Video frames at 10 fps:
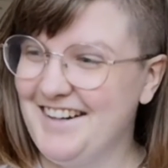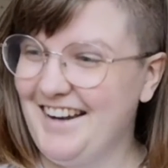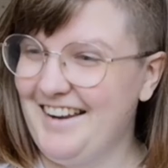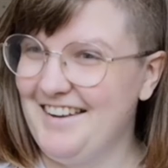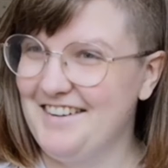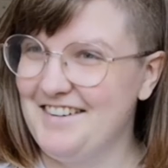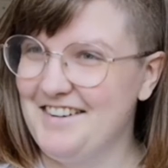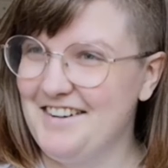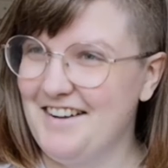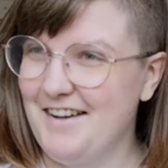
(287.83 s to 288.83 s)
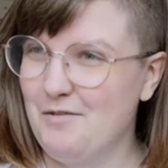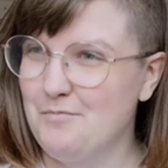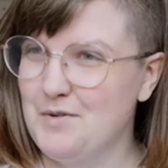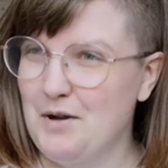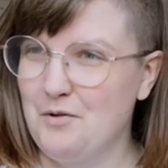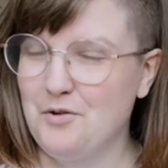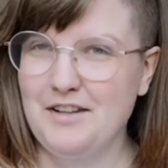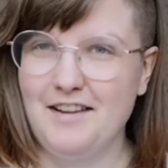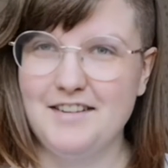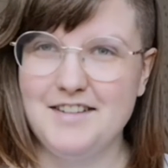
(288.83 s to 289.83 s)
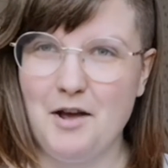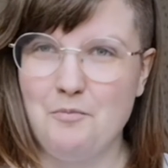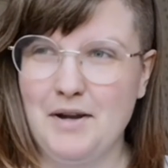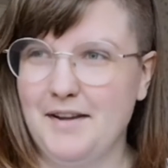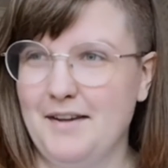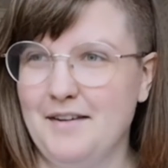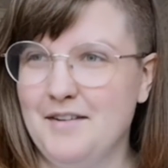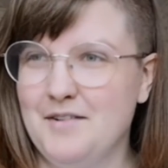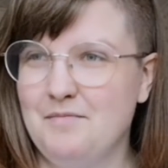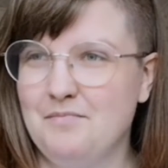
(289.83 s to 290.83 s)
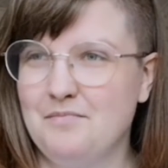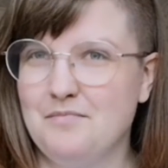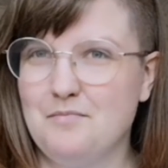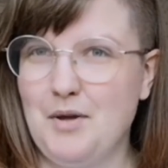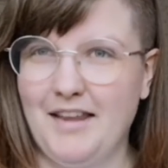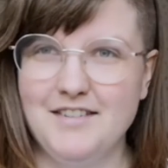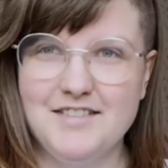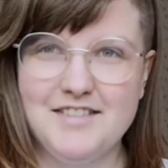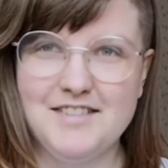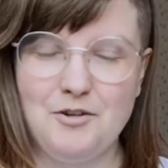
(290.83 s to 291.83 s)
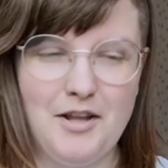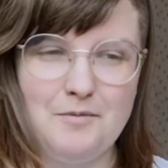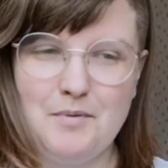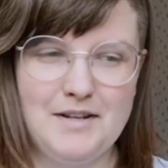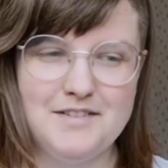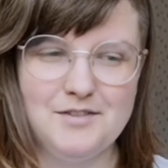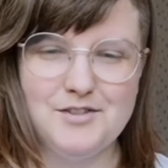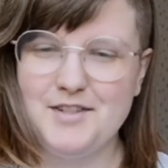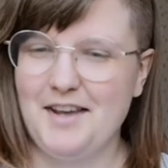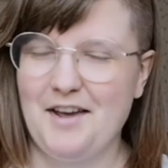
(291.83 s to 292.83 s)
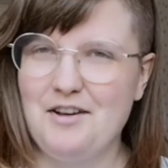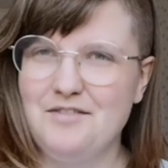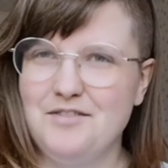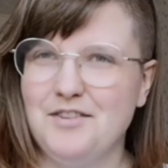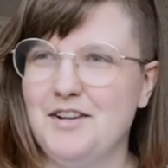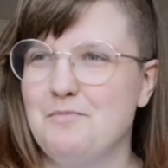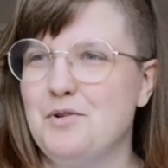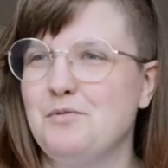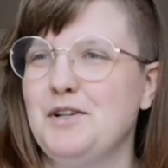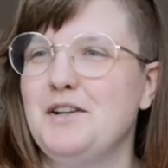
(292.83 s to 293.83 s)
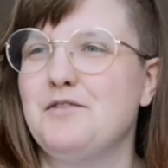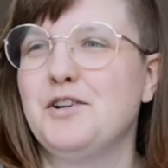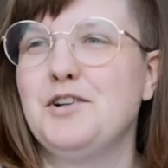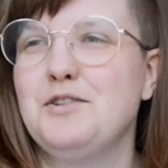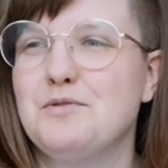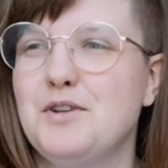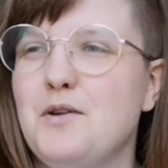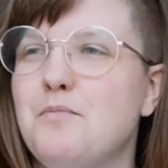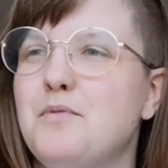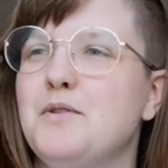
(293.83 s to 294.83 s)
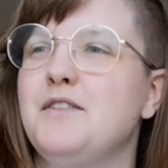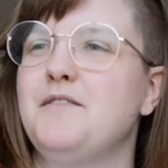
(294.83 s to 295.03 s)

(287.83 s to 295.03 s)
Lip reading: And I'm now realizing how many pens and pencils I have that I'm probably never going to use up.